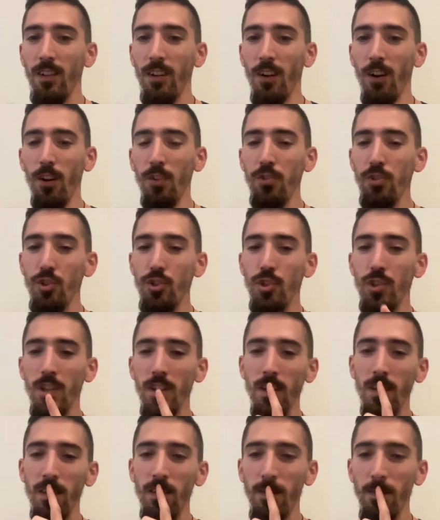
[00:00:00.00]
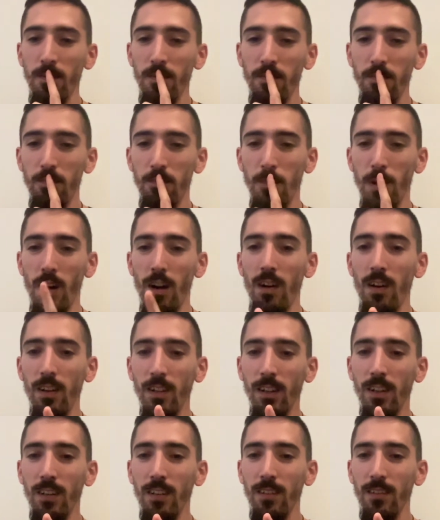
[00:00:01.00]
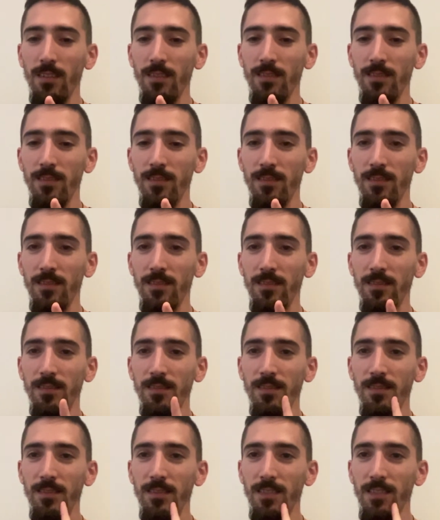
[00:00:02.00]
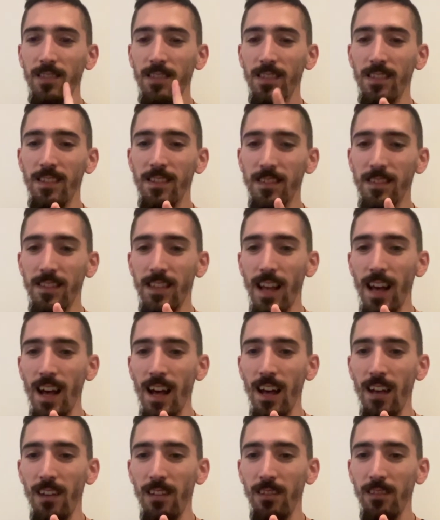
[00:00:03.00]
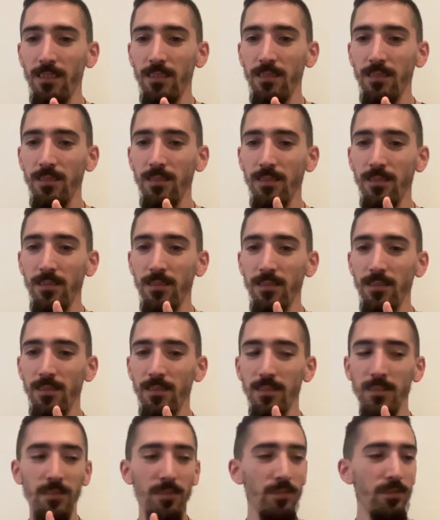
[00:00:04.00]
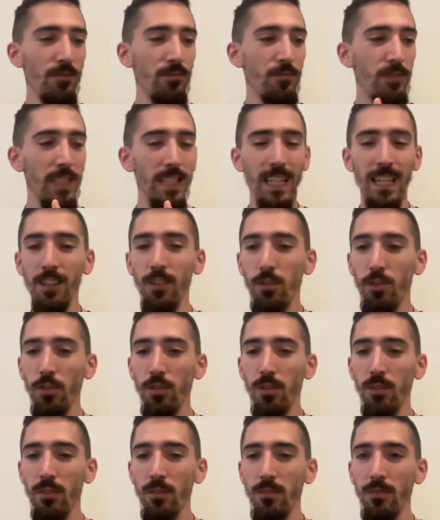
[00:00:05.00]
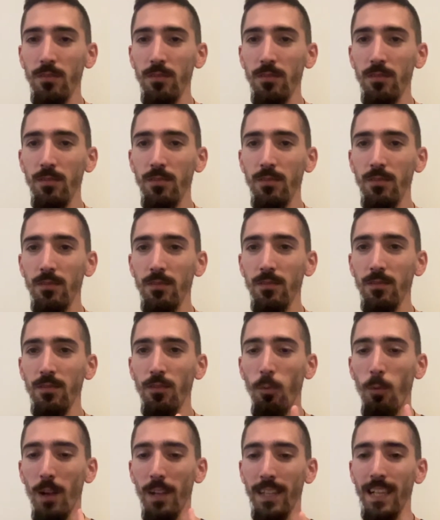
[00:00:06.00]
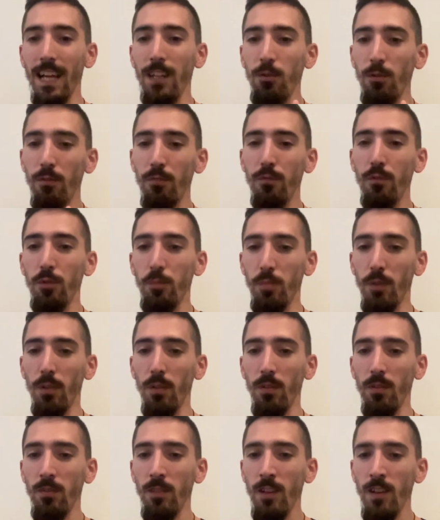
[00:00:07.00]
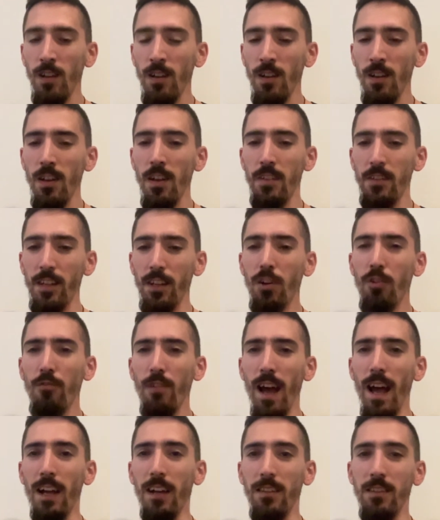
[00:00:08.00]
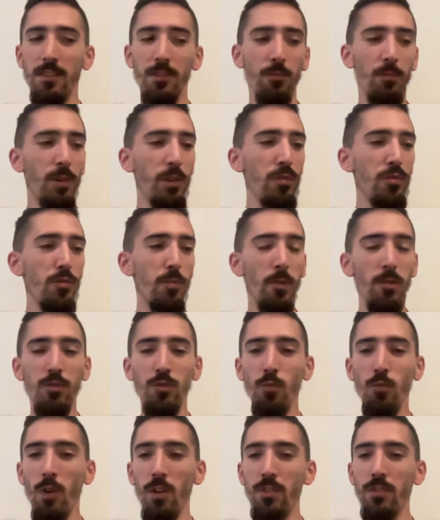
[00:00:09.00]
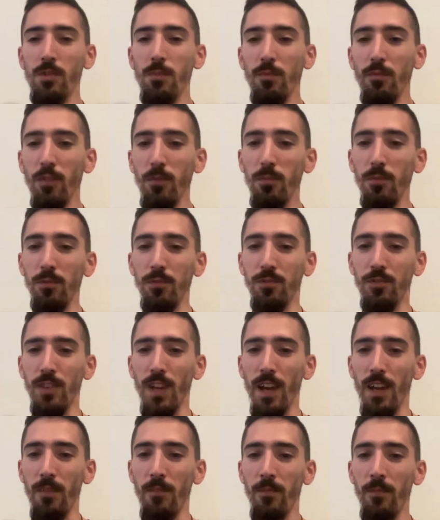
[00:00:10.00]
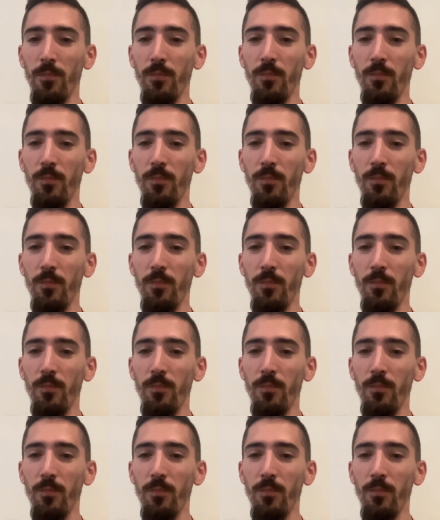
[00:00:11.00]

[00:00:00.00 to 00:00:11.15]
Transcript: Oggi Mark sta guardando il football. Is it correct? Were you supposed to watch some football today?